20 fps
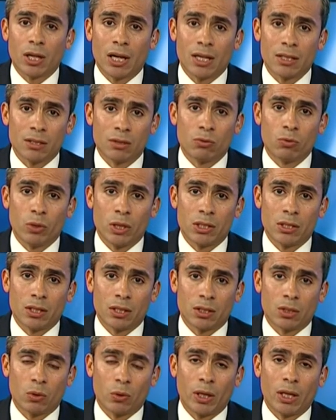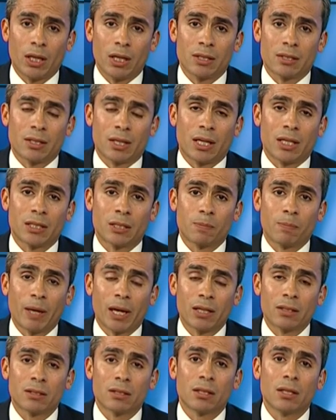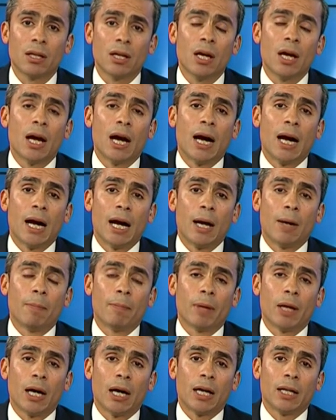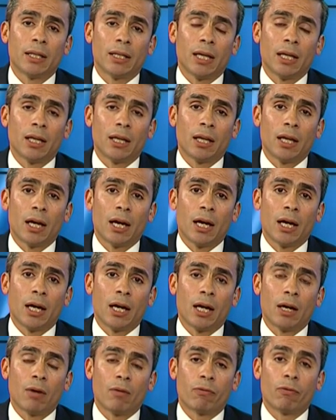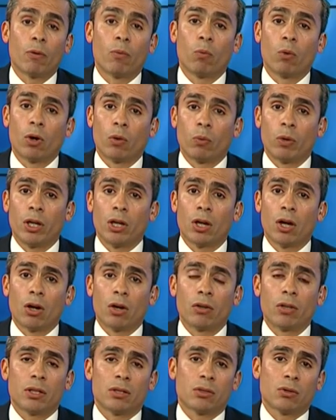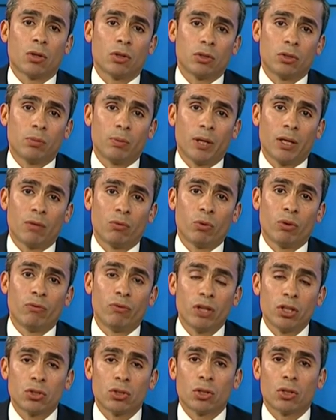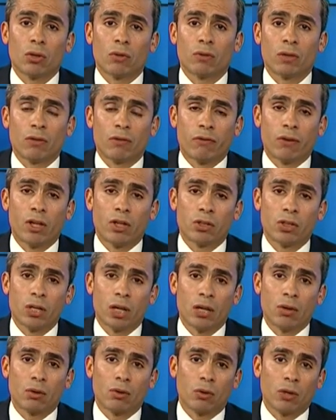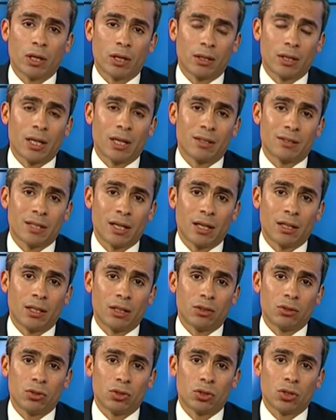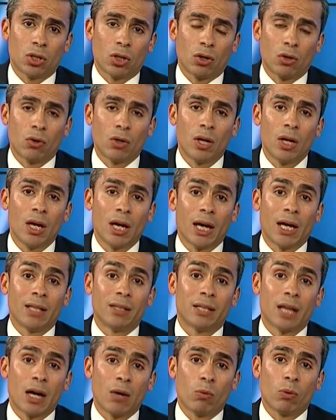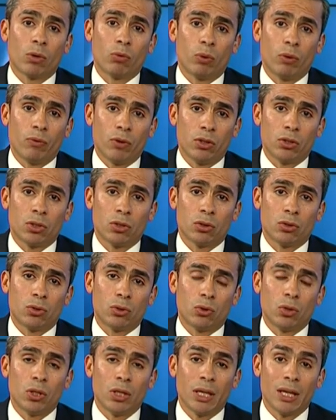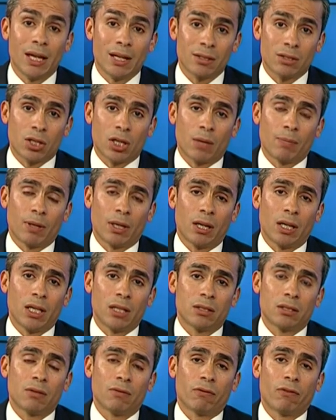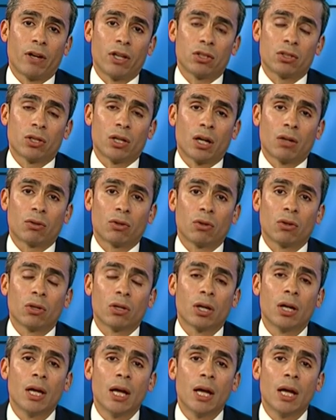hasn't risen as quickly as they expect. From what we know, there's going to be a revision of the inflation outlook, and that is likely to show a downward revision to near-term, at least, inflation outlook.